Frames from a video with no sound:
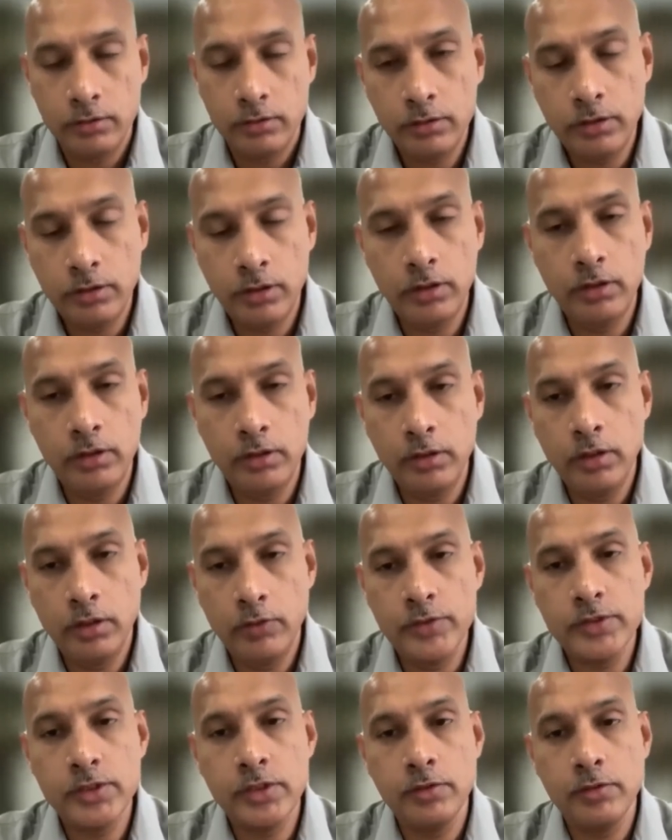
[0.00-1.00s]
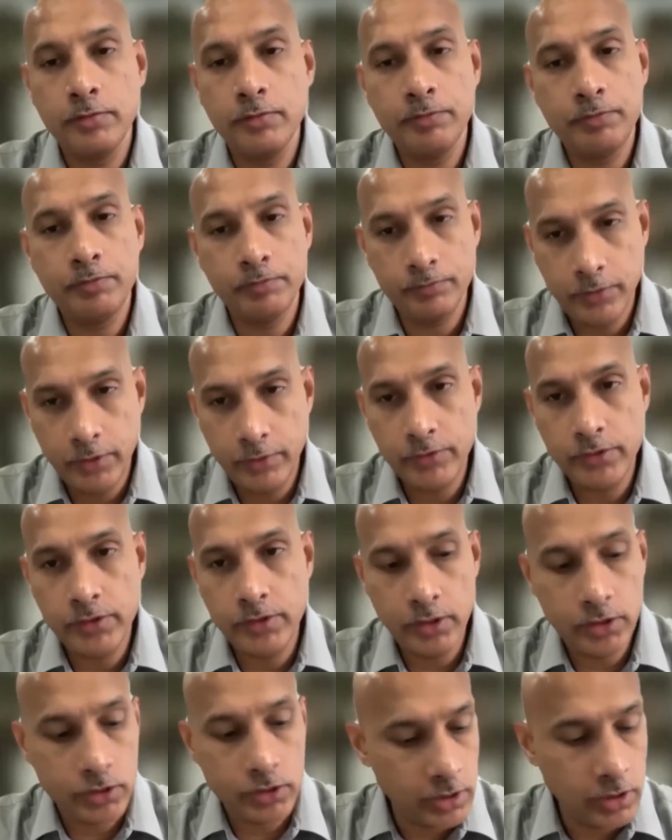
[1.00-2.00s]
I was an
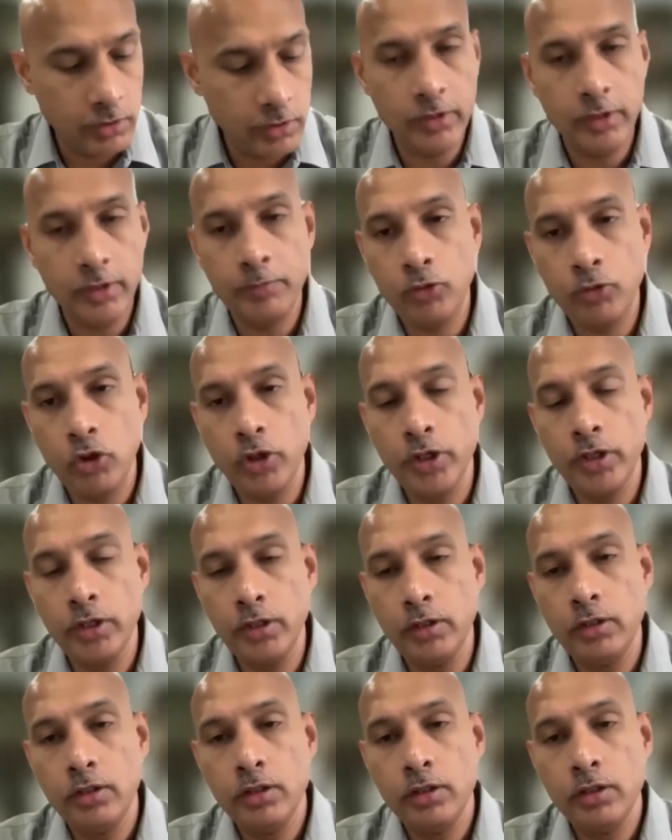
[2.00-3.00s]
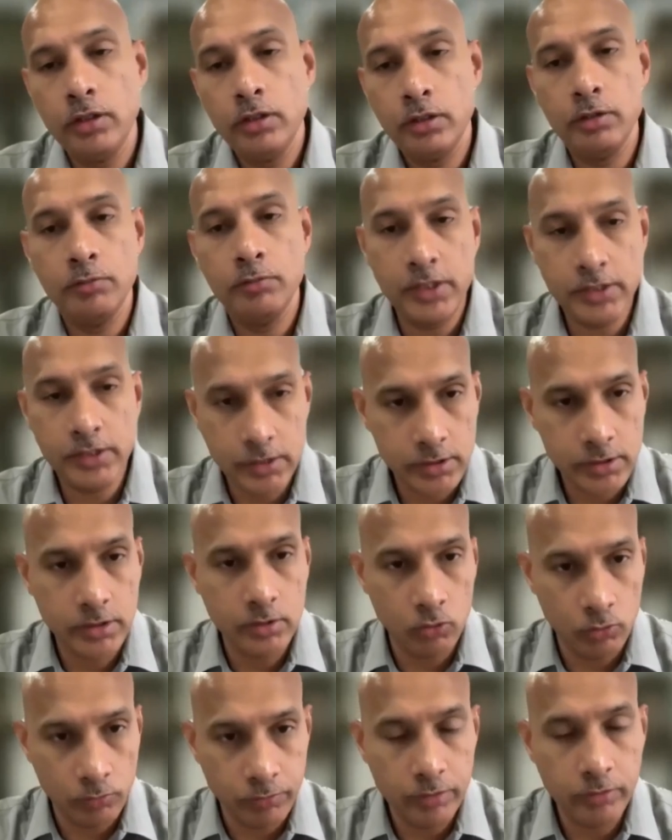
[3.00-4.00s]
entry-level employee in Basics Group,